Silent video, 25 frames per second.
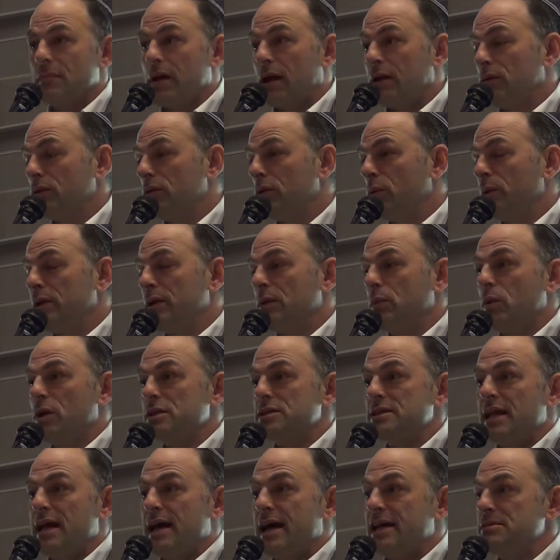I don't know when it
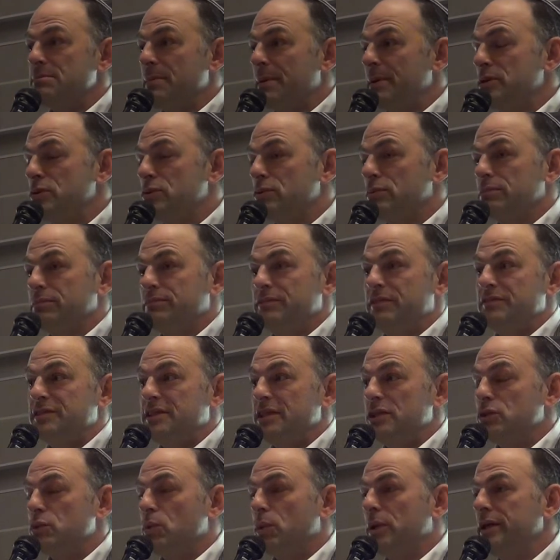was last week,
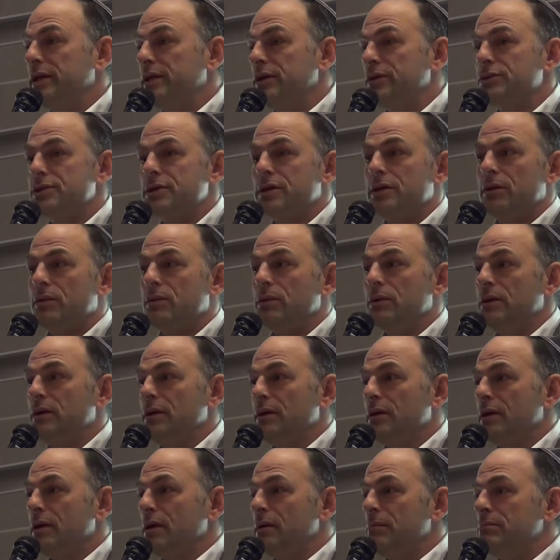15, 20 years ago,
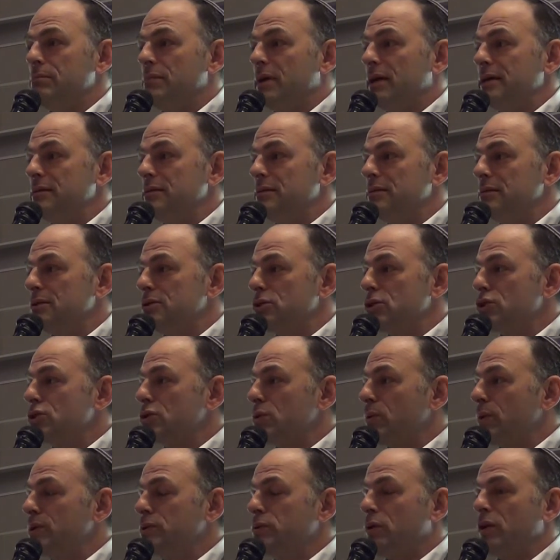there's a
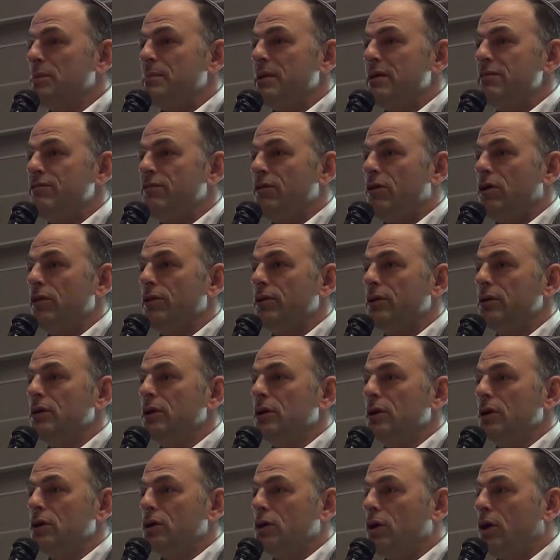story told my
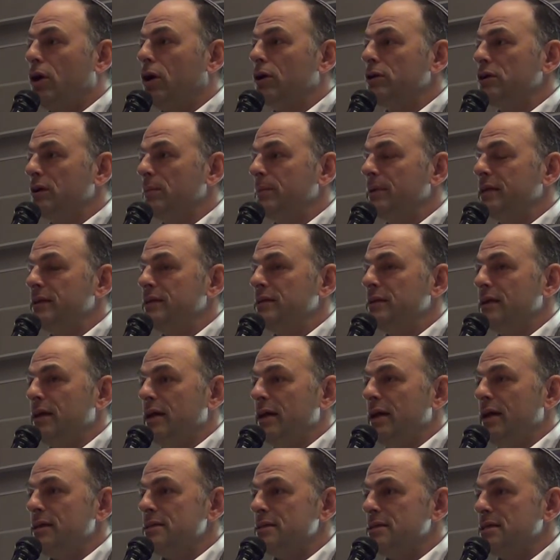father called him
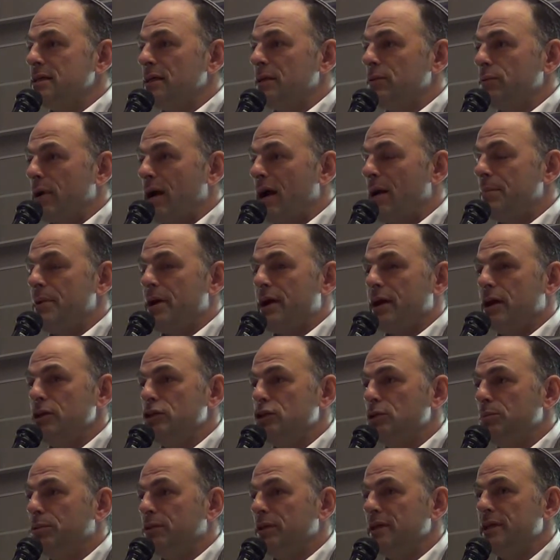and said, "Rabbi, could
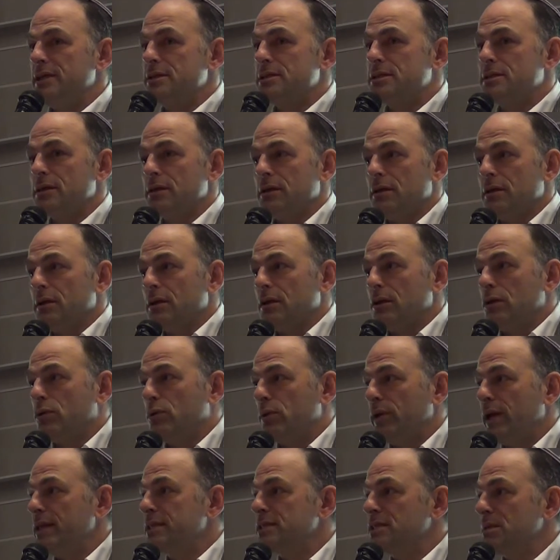you please
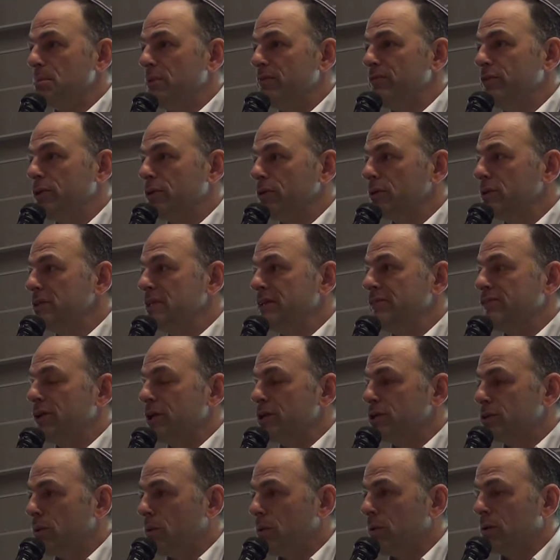create some of your
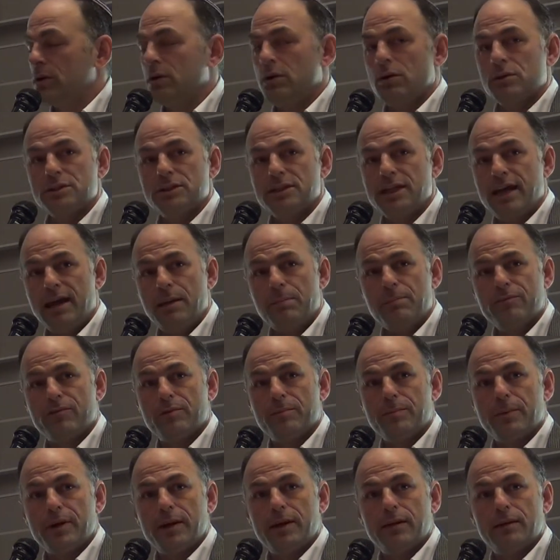Divrei Torah on tape for
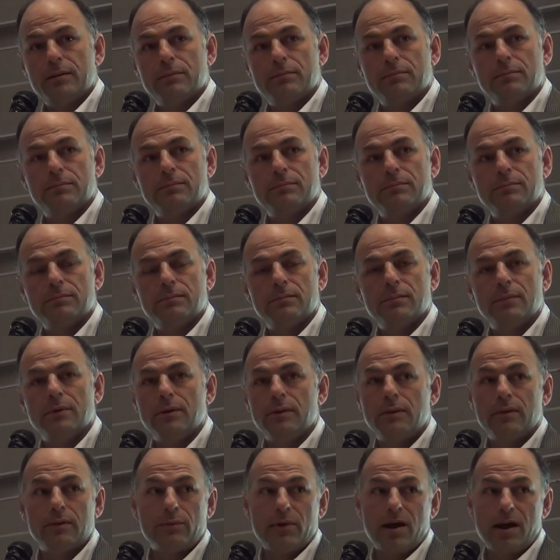me?"
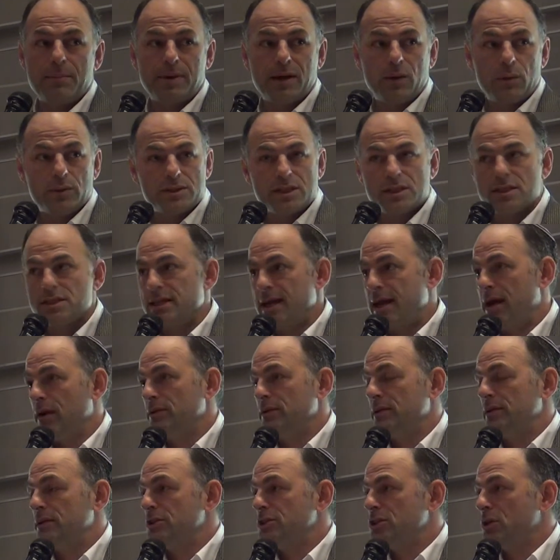And the rabbi was
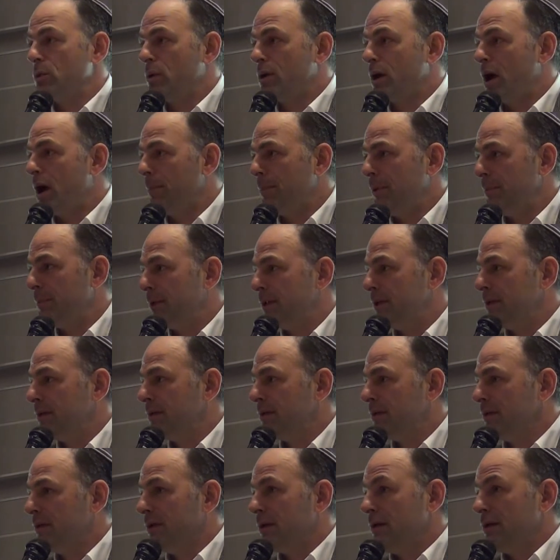astounded, so complimented.
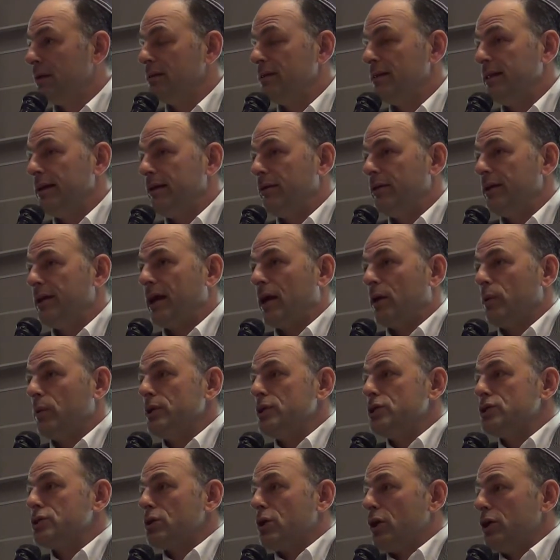"Larry, I only
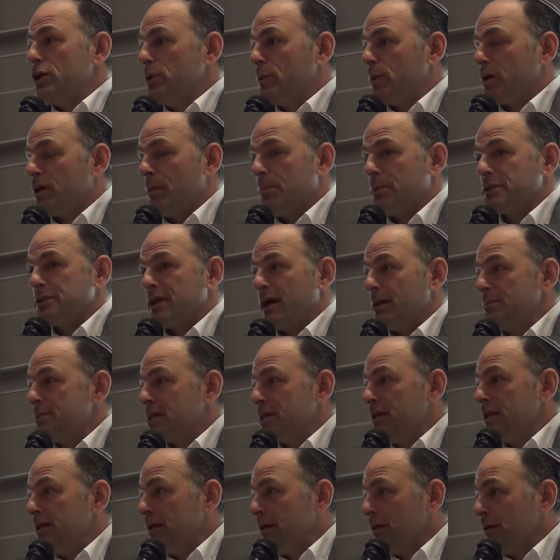saw you a couple times
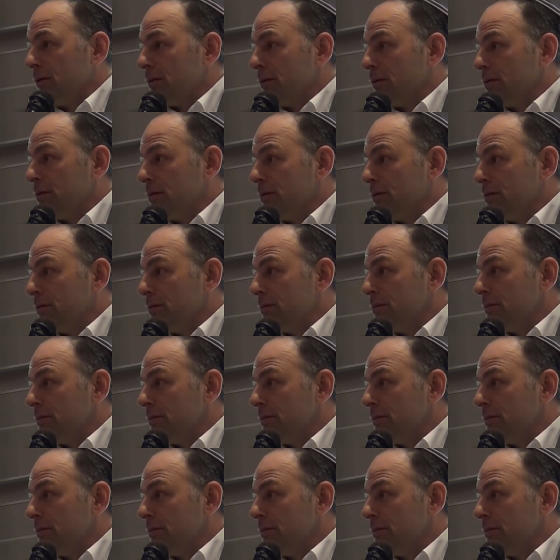a year.